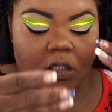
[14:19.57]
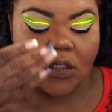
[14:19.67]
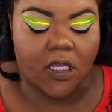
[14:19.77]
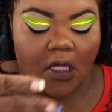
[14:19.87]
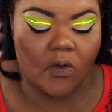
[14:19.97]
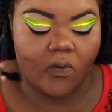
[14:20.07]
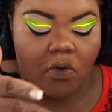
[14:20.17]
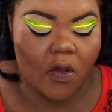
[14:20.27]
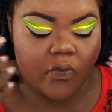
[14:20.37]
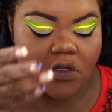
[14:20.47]
Now,
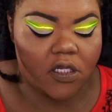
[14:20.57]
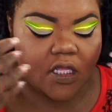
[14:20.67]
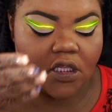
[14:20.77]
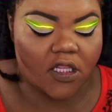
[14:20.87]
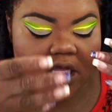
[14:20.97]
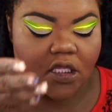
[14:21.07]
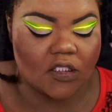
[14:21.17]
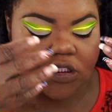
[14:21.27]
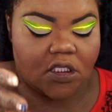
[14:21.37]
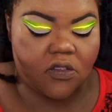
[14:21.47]
while we're letting that
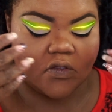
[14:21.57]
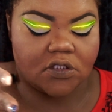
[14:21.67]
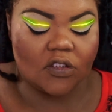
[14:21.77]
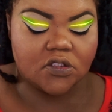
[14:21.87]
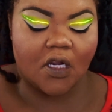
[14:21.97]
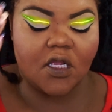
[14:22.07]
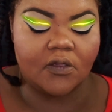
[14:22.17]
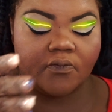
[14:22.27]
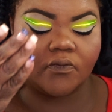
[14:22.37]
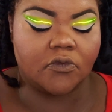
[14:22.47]
continuously
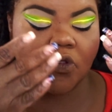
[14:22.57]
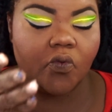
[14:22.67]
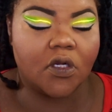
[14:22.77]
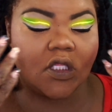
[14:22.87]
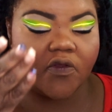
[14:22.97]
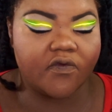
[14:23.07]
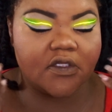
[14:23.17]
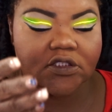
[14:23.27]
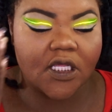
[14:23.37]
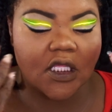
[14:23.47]
dry, you want to give it
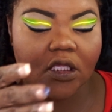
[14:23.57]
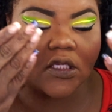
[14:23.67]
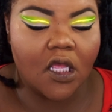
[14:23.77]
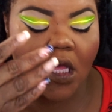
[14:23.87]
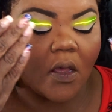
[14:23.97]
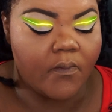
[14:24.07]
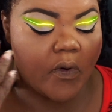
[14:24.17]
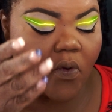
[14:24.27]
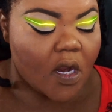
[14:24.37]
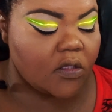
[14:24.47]
a second.
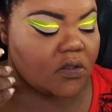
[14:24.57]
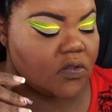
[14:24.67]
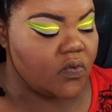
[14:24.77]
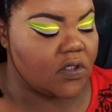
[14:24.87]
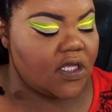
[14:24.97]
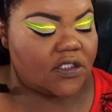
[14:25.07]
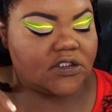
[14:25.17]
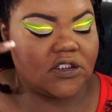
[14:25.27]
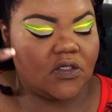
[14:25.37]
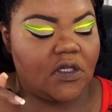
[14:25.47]
But while you're doing that,
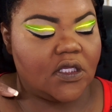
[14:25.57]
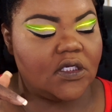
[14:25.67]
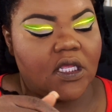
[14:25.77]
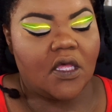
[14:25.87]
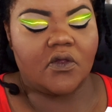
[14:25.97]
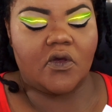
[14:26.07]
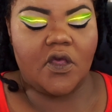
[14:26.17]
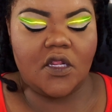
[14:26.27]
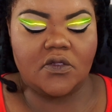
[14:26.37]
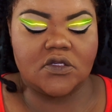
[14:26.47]
still looking down, go
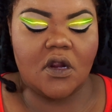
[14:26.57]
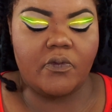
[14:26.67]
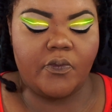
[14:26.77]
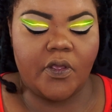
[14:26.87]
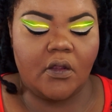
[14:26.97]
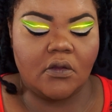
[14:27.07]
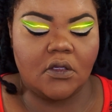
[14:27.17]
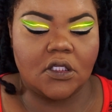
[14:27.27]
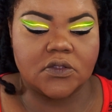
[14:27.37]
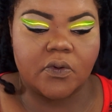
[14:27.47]
ahead and start preparing your
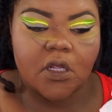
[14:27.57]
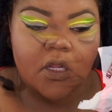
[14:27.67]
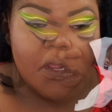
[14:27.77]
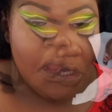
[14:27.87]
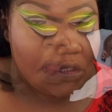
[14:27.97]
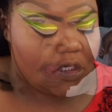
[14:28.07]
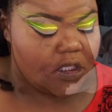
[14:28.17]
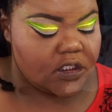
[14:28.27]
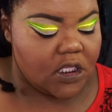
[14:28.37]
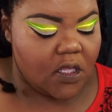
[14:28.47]
next product. The
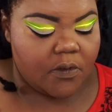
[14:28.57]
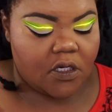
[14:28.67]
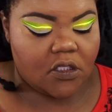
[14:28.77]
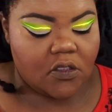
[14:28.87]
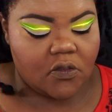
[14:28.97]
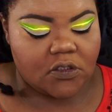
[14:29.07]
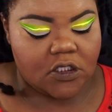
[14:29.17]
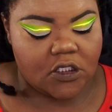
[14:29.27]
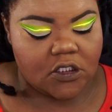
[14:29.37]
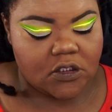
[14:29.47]
next thing I'm going to use
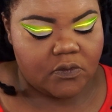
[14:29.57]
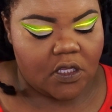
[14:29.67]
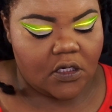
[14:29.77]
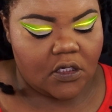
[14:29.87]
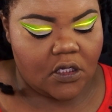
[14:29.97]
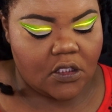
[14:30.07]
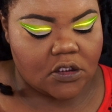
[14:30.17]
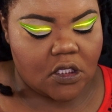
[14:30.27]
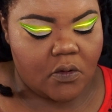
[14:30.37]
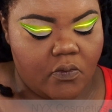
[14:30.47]
is my
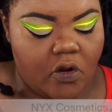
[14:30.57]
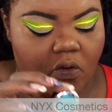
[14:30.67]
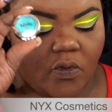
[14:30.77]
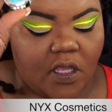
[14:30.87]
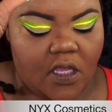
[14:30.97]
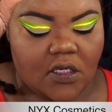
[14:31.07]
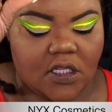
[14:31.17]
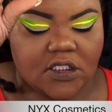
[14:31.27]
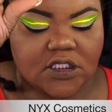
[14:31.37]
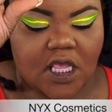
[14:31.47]
NYX Mermaid
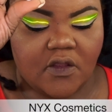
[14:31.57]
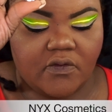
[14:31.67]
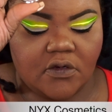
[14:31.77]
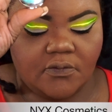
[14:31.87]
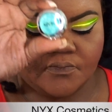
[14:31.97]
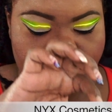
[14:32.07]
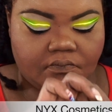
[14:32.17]
Siren.